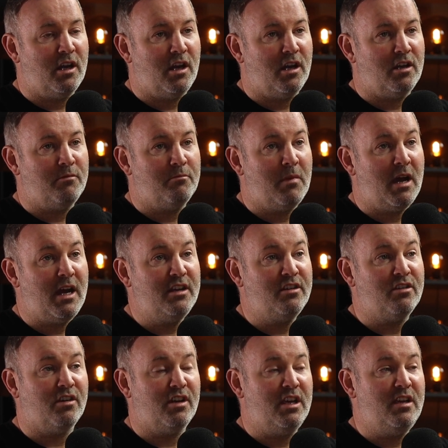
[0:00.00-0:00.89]
and might
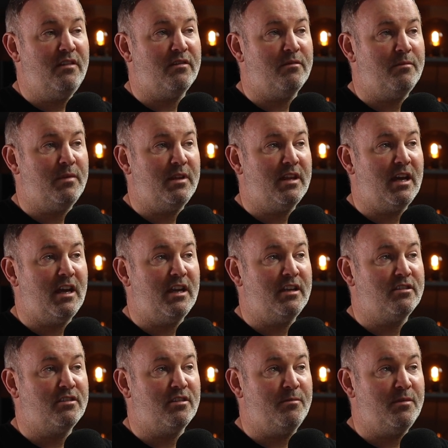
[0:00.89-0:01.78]
not even be that
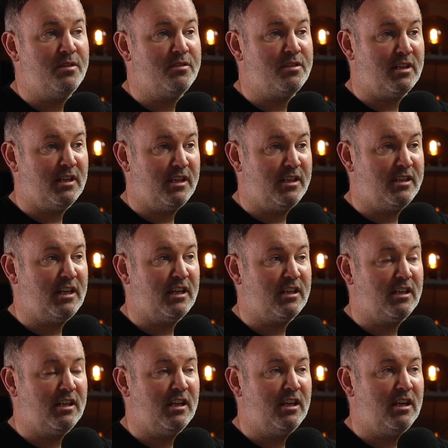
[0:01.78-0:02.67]
into music like your
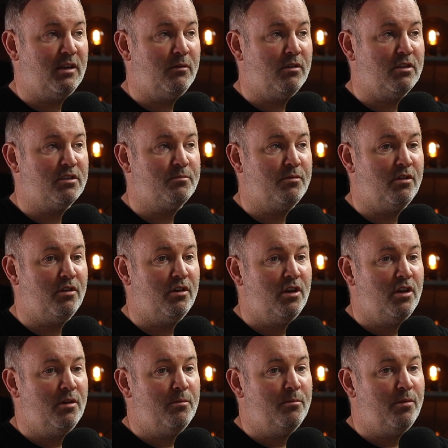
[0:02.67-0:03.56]
dad clearly was, but
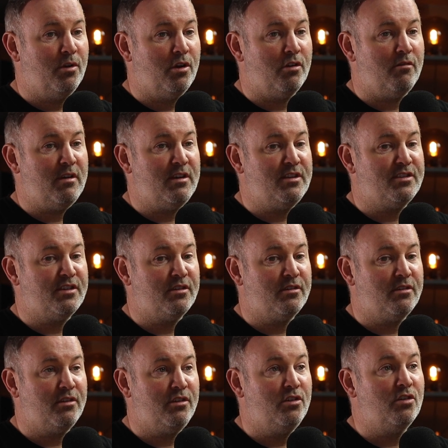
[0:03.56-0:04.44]
are
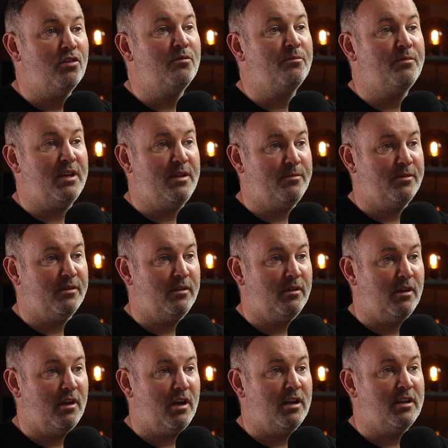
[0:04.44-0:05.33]
into young
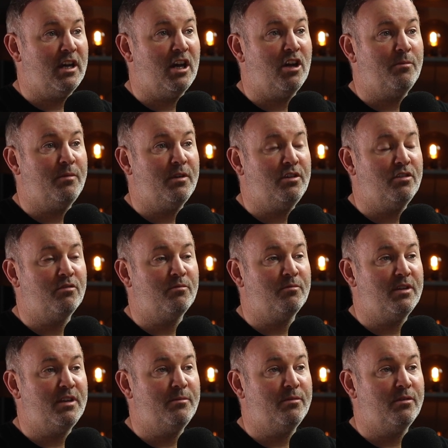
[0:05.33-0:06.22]
people and helping young
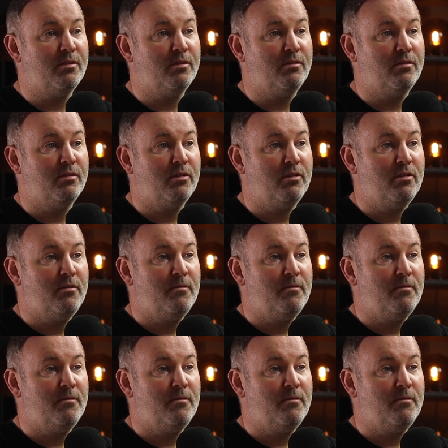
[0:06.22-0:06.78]
people